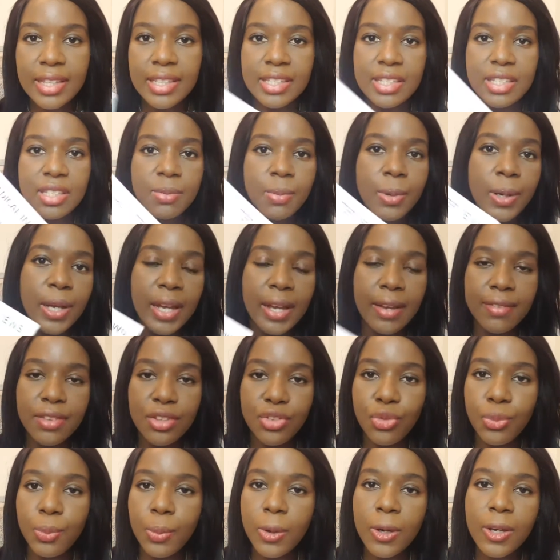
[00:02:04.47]
This is why I have
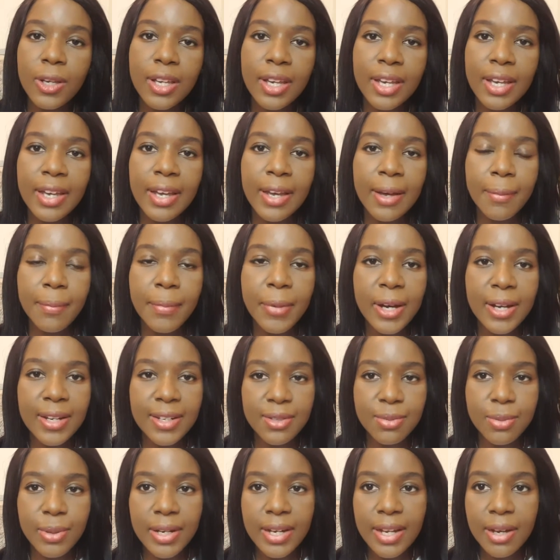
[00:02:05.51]
this book,
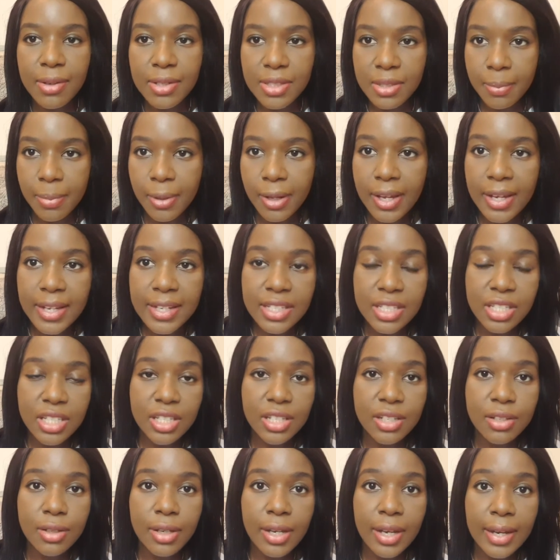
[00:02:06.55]
but when I was applying
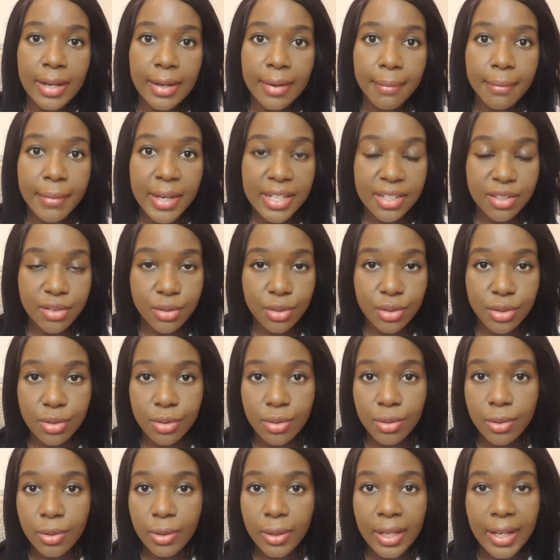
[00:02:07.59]
to medical
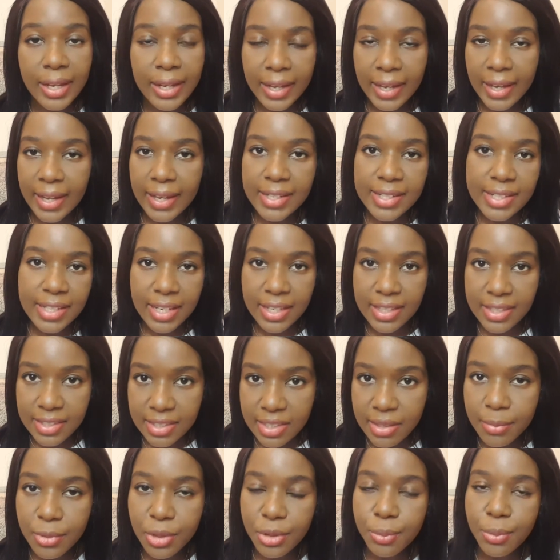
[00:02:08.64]
school, I had a
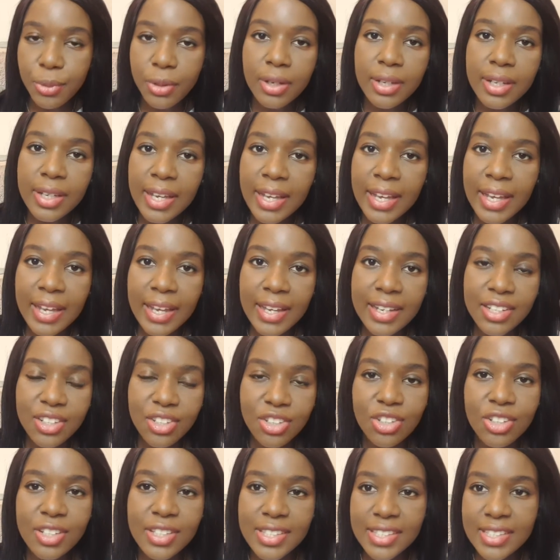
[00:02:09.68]
similar book, and
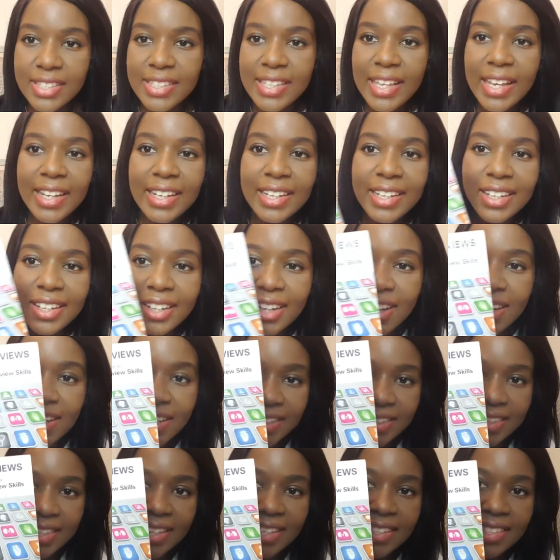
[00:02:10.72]
it looks exactly
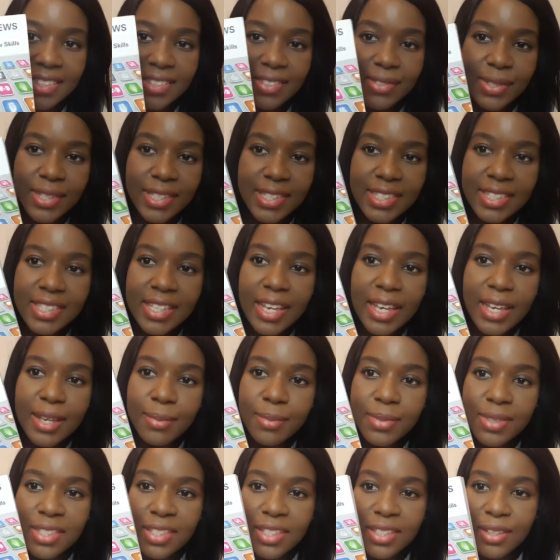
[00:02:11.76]
like this with the
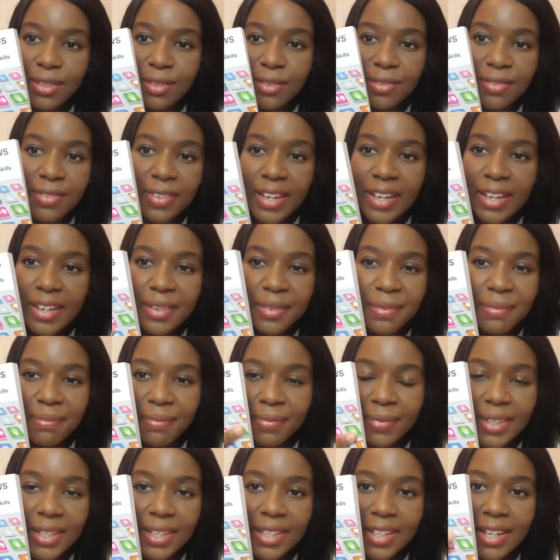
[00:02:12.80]
same sort
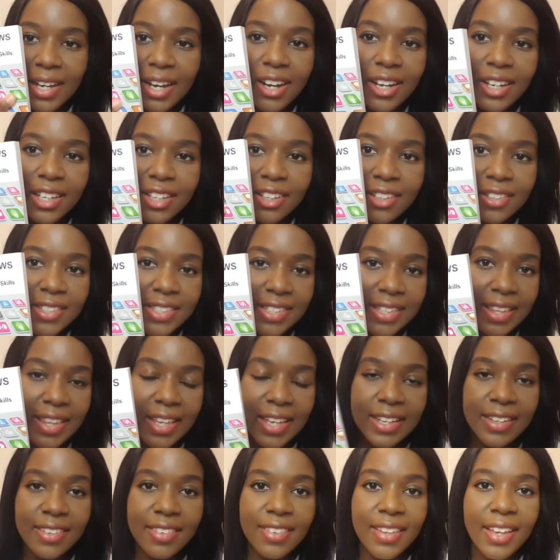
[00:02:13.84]
of icons and
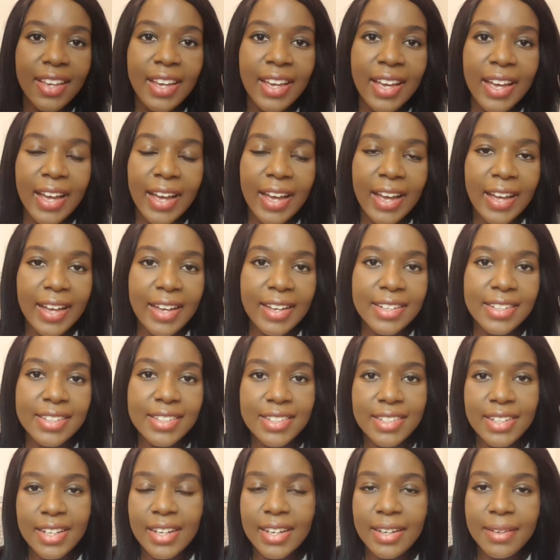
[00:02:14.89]
things,
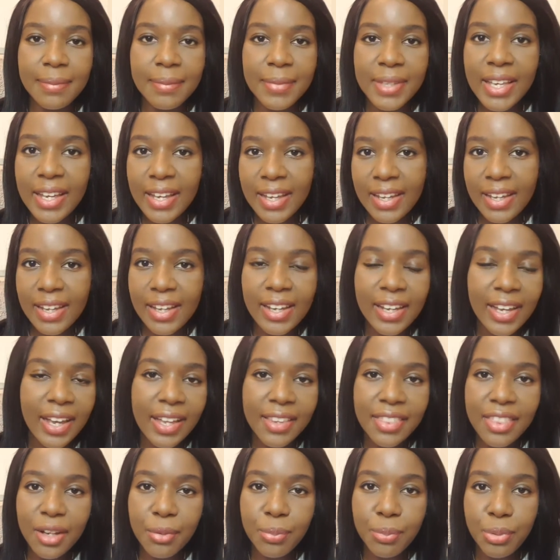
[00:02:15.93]
and yeah, I
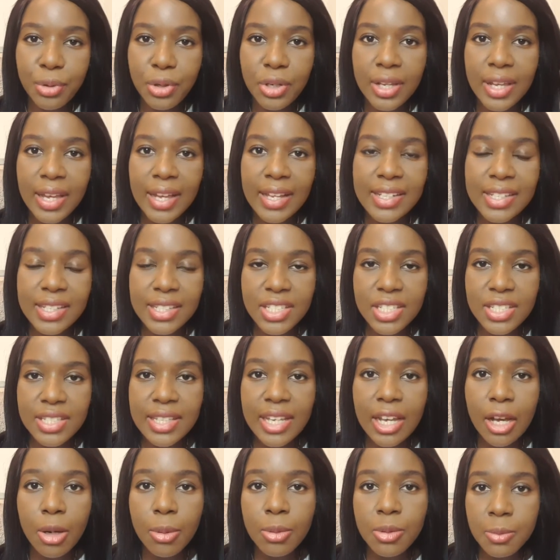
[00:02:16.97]
had that book, and it just
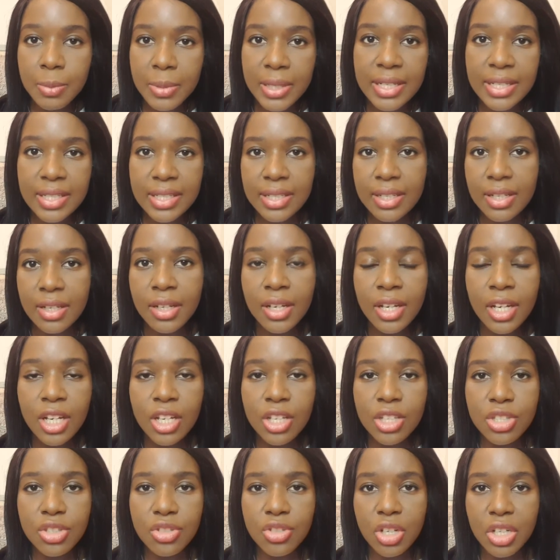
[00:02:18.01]
helped me to
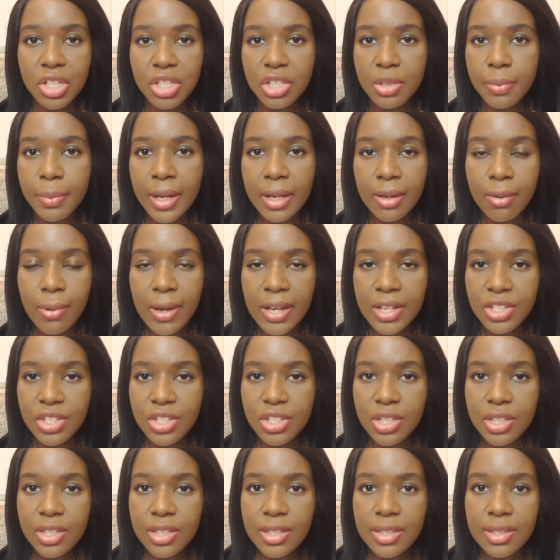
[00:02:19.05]
structure my
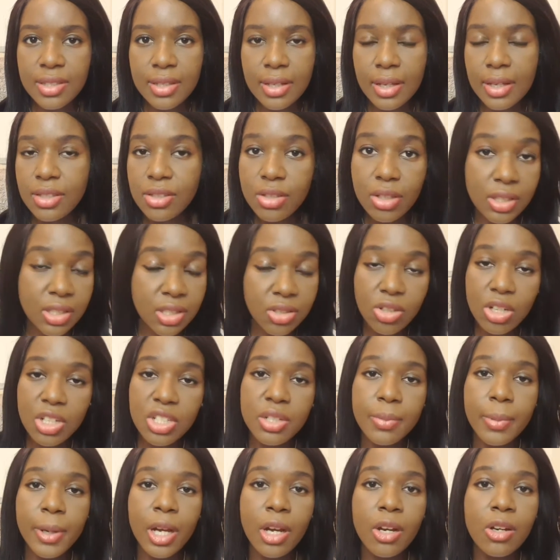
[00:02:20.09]
questions, structure
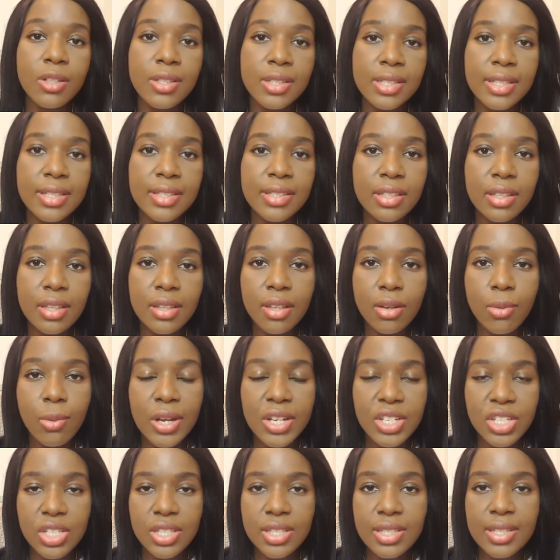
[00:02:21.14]
my answers to the
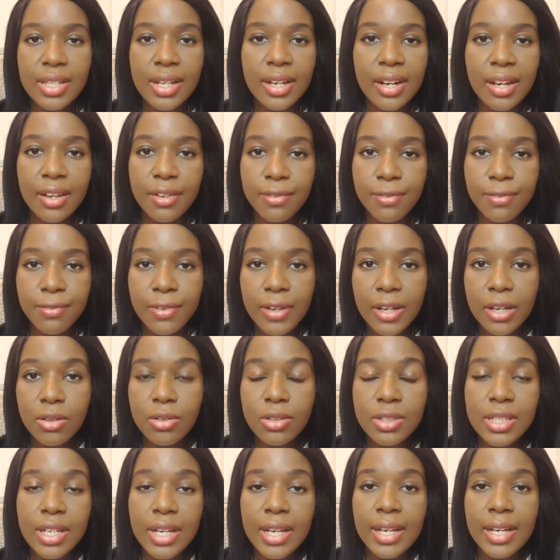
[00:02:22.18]
questions that I
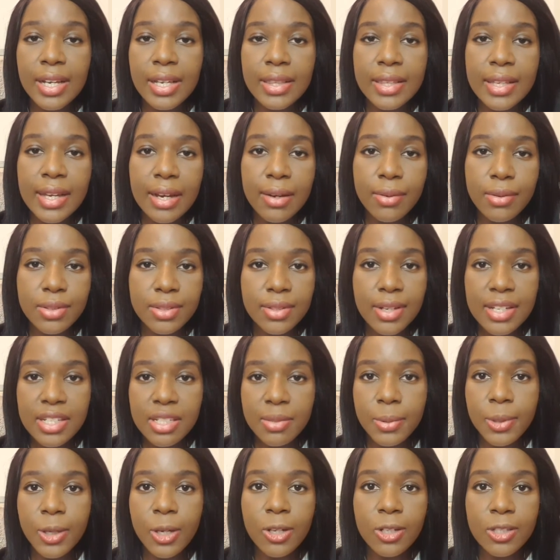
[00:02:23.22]
felt that I was going
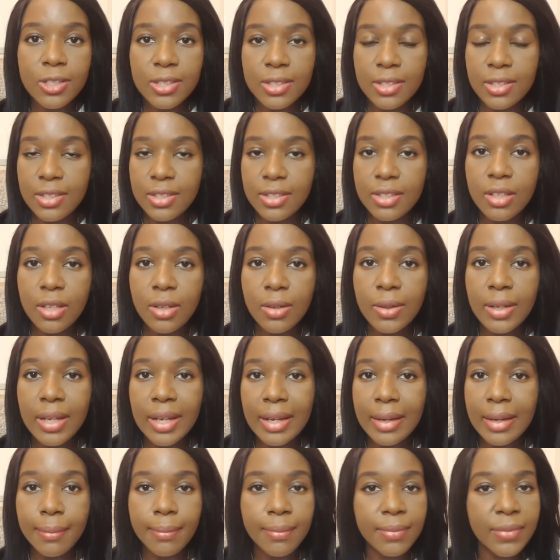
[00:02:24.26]
to be asked. So
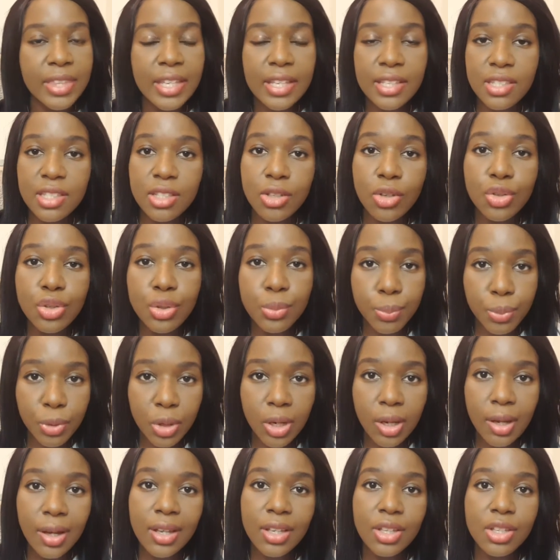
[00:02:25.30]
that's the only
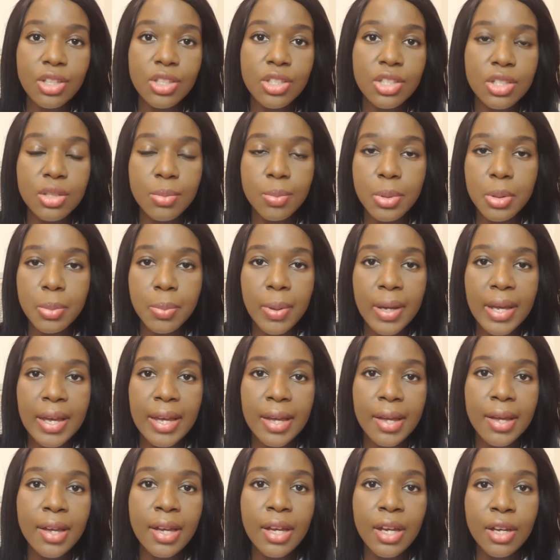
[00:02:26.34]
book I used to
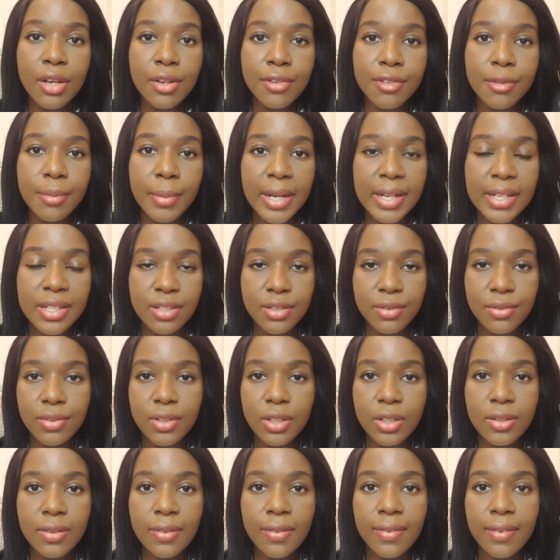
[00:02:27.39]
prepare for my
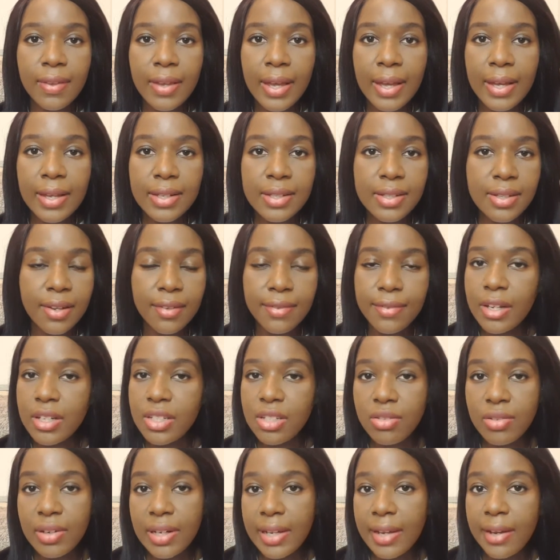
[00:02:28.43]
interviews, and I
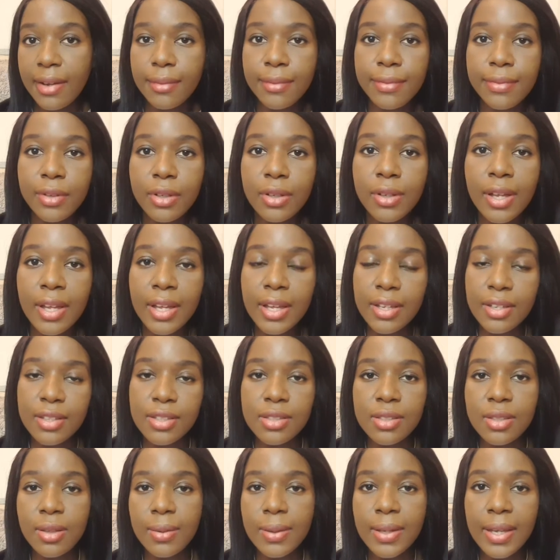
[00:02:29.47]
found it really helpful.
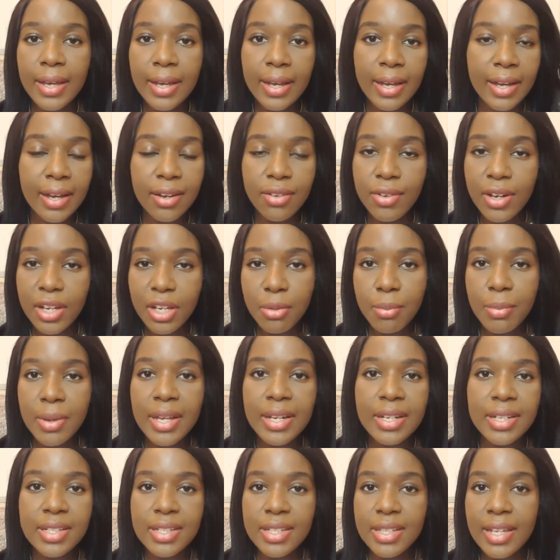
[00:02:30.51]
So yeah, I
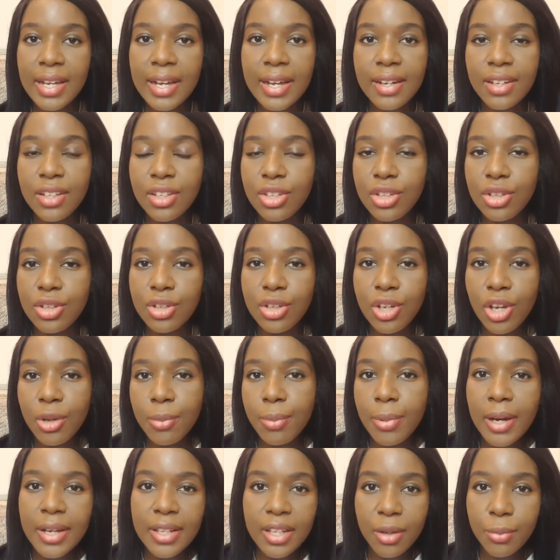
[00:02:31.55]
recommend that you go
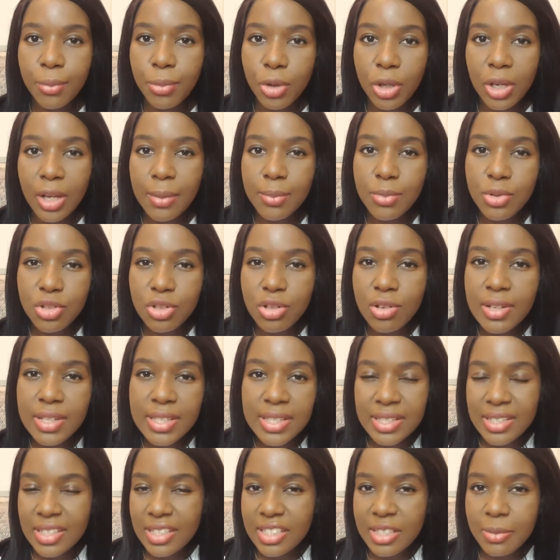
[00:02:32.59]
buy that book. I'm sure
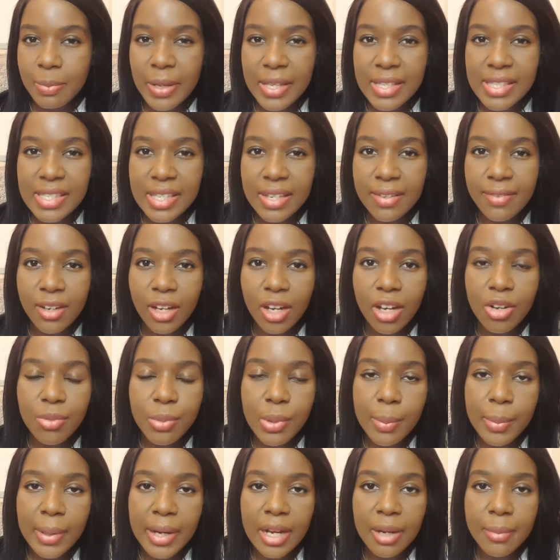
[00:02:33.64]
it's expensive. I can't
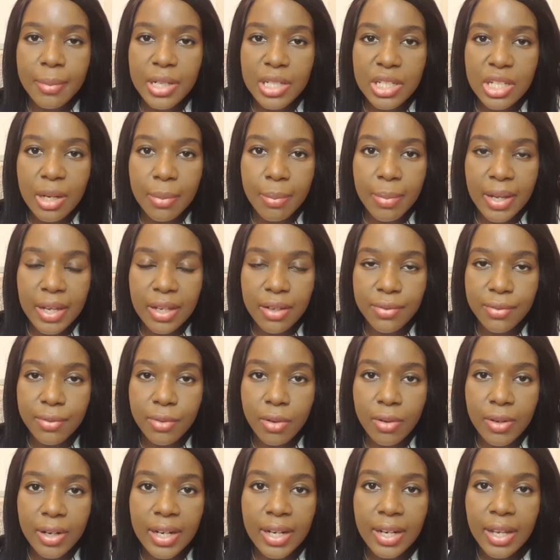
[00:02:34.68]
remember how much I paid
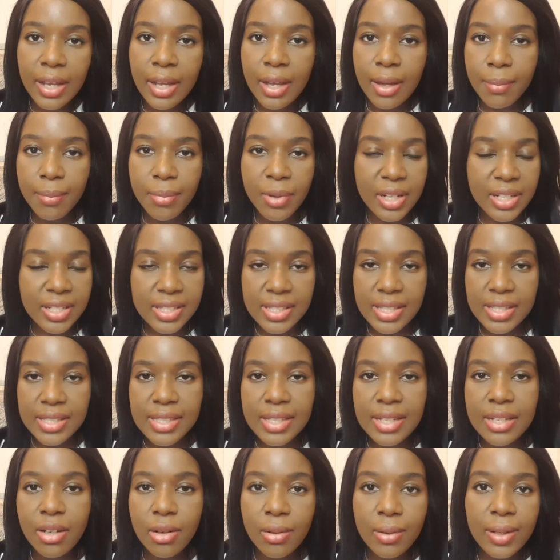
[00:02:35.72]
for it, but as I
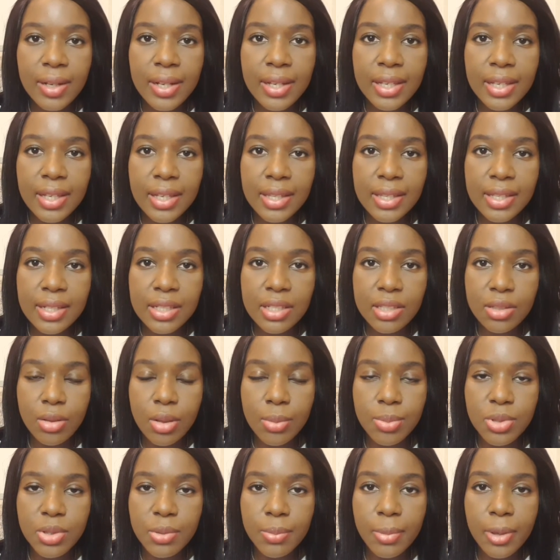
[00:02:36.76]
said, I'll link in the
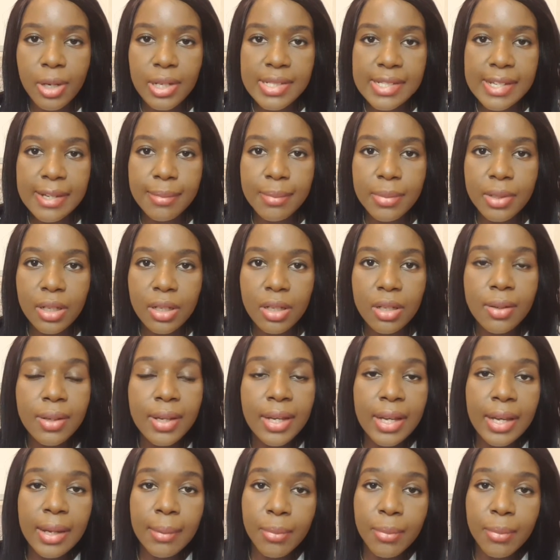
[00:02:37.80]
description bar down below.